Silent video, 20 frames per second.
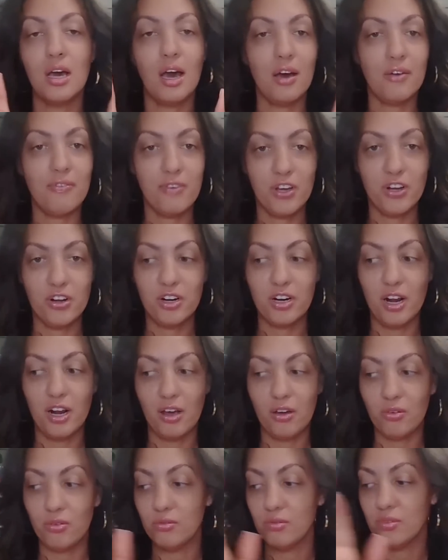I figured it
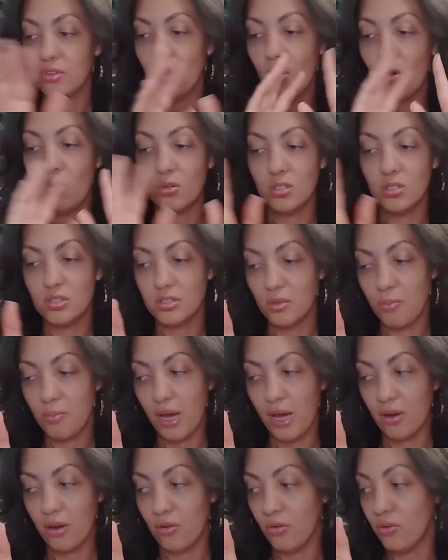out, the hole, the
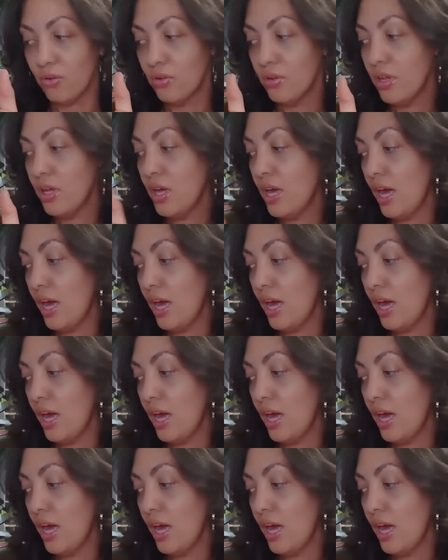backle.